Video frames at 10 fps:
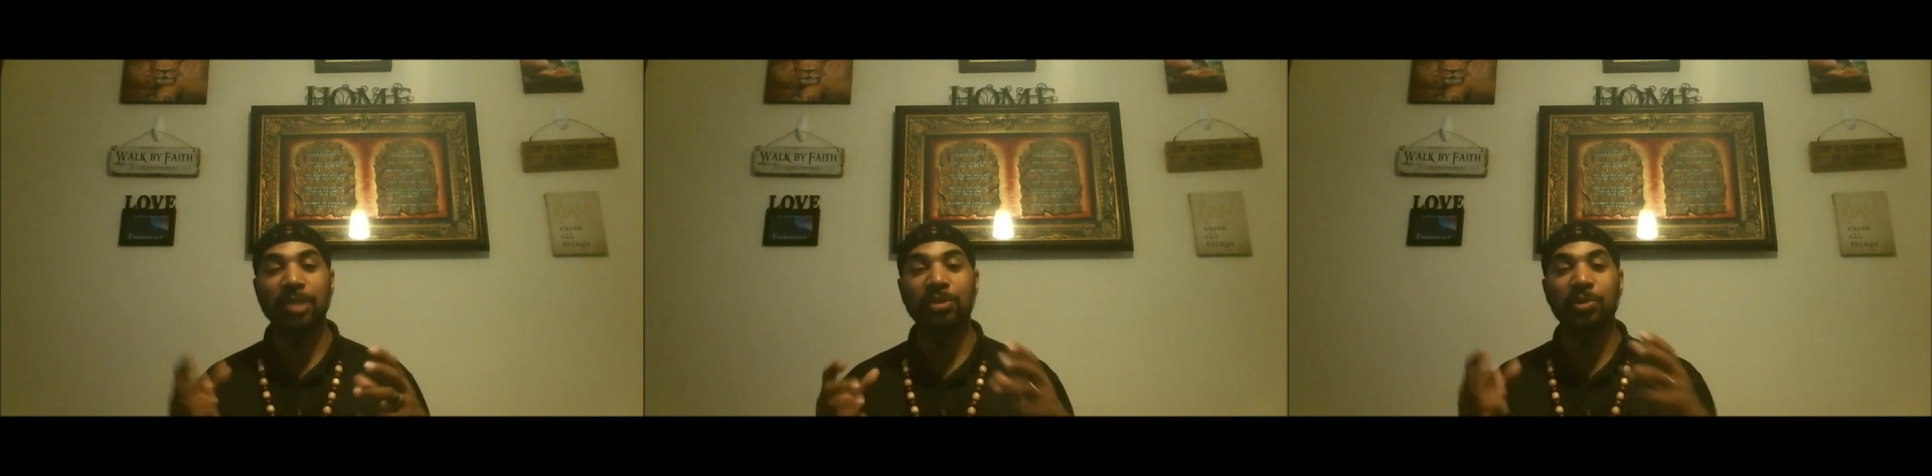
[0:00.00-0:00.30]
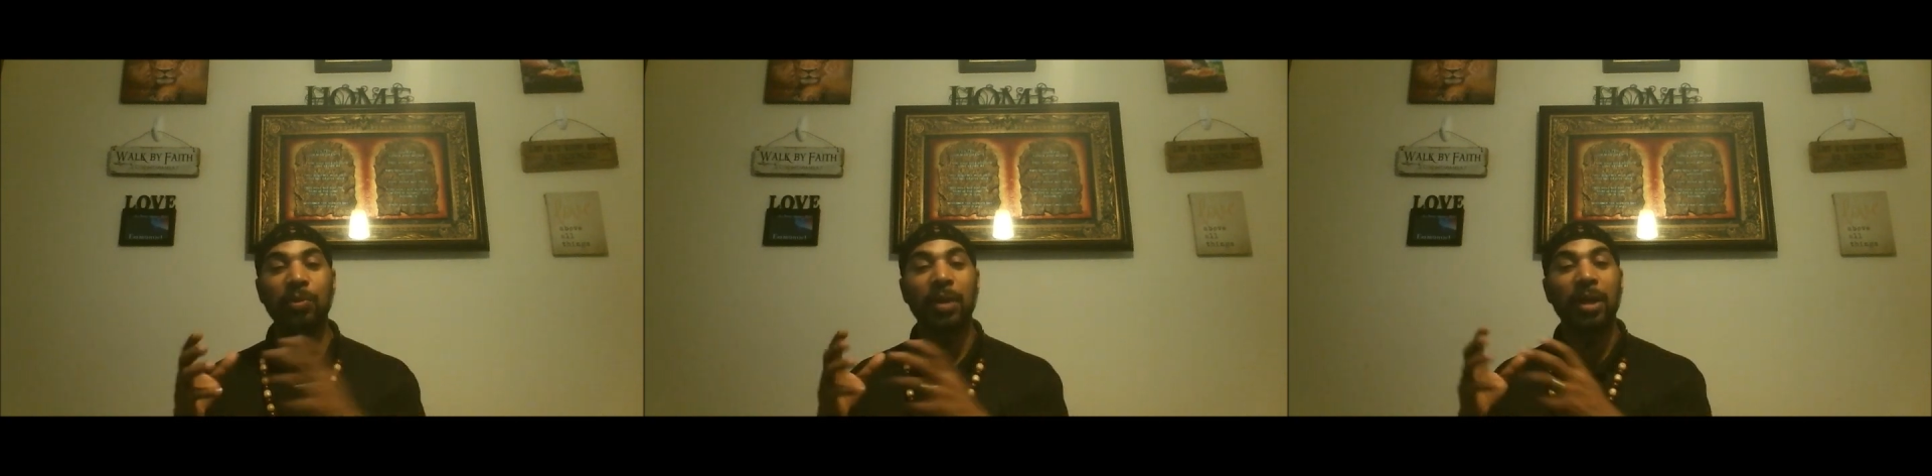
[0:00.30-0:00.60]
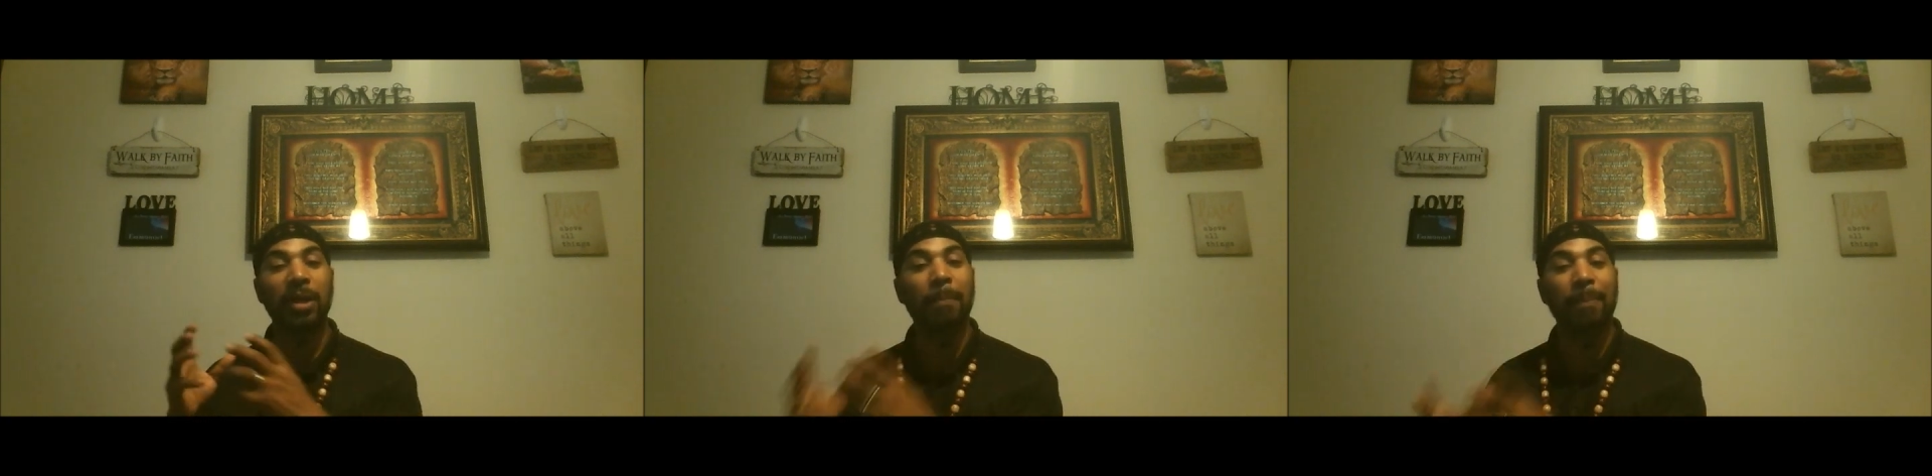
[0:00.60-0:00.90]
to
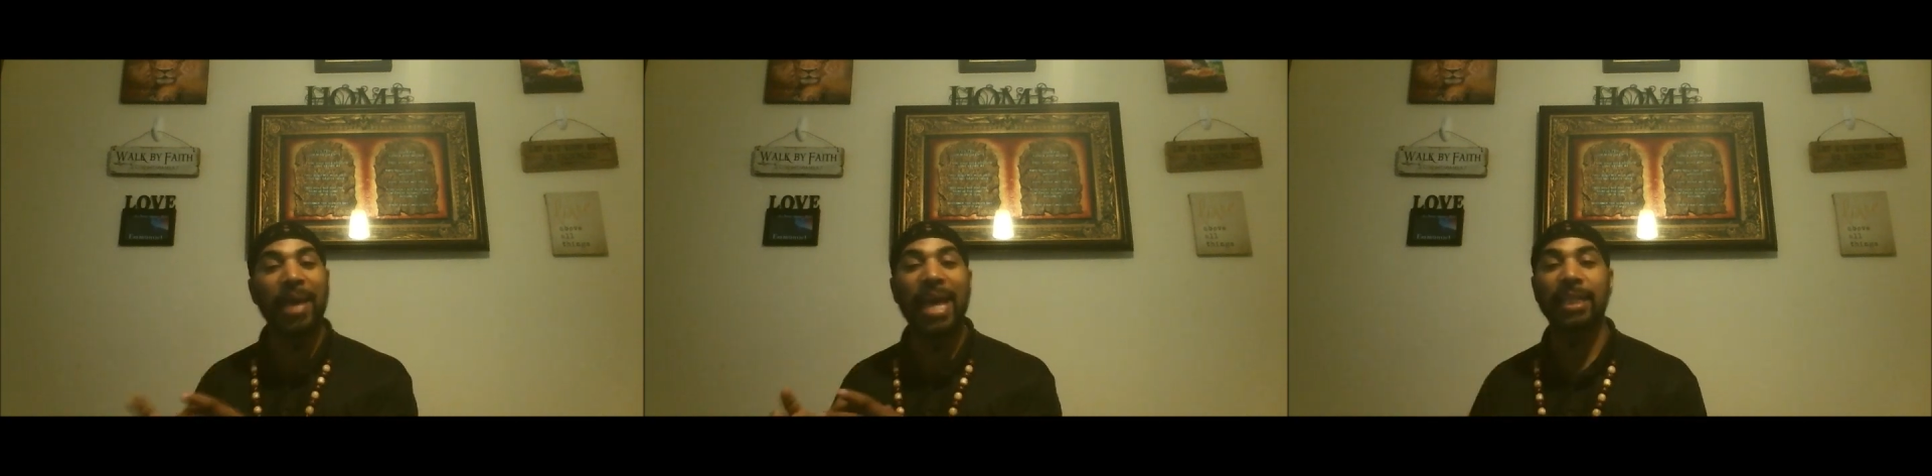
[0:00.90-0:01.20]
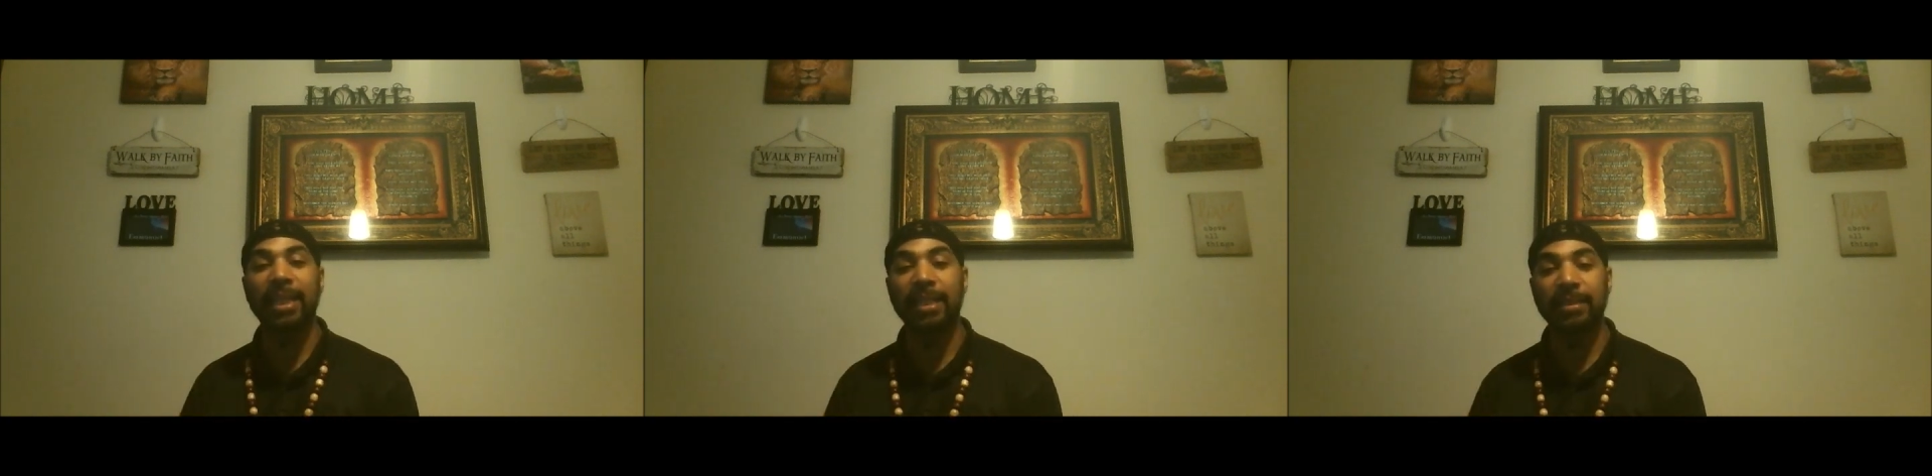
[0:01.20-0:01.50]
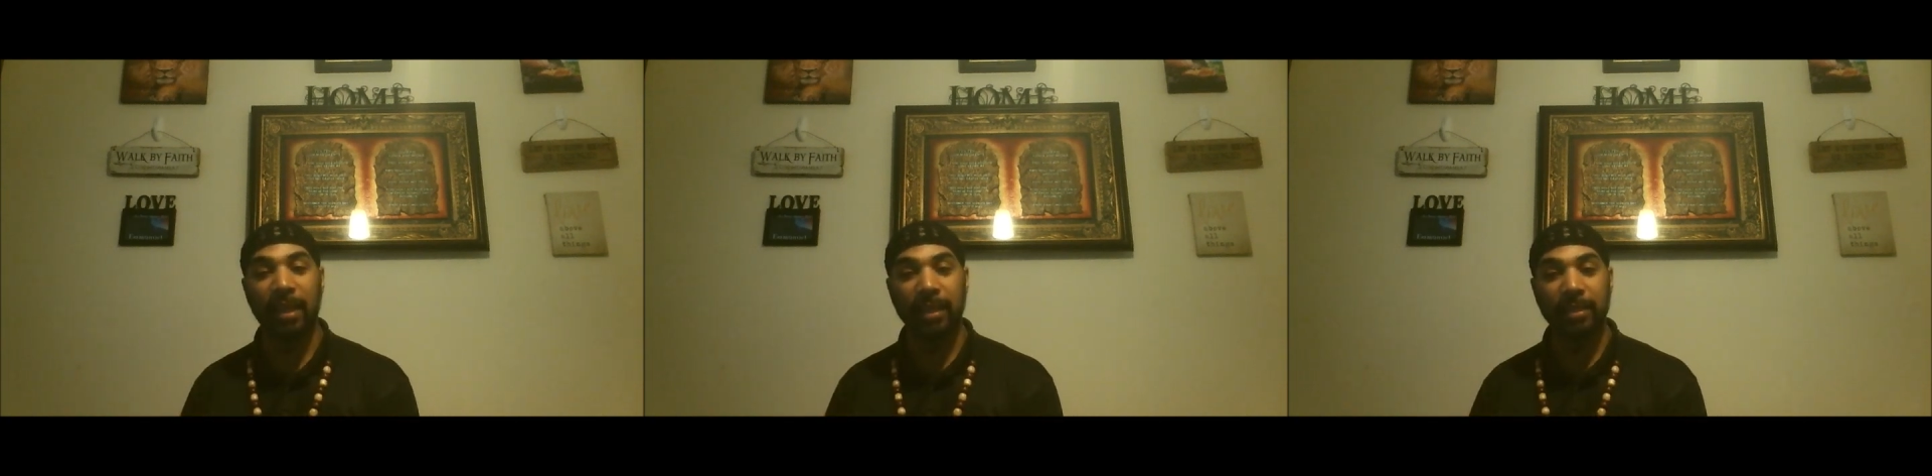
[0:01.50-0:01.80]
combat
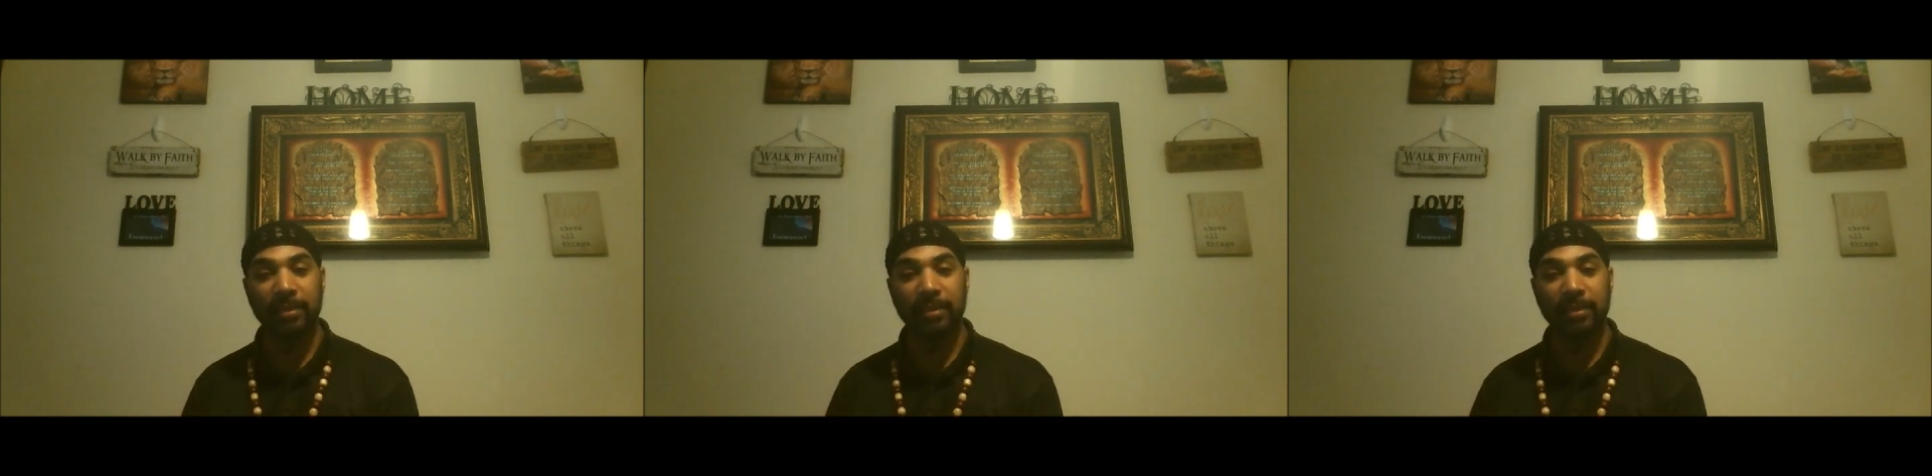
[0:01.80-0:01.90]
these things.